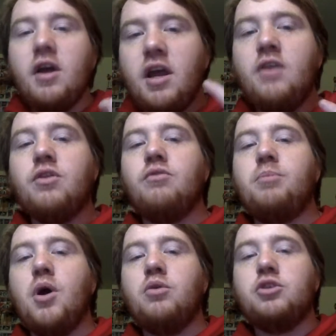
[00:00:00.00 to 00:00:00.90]
in the
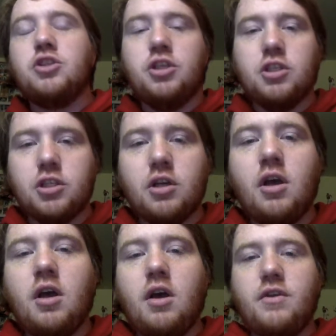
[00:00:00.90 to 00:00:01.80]
postseason
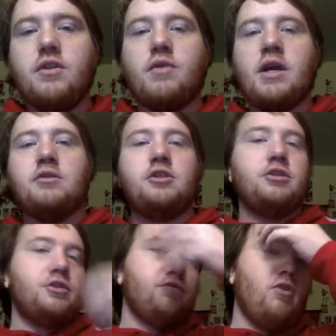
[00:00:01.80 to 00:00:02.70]
than the regular
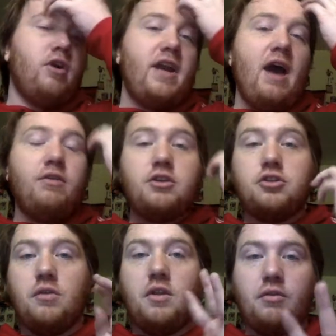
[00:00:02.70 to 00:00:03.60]
season this far. Now this
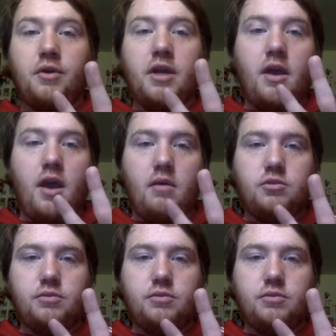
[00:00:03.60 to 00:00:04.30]
is only three games,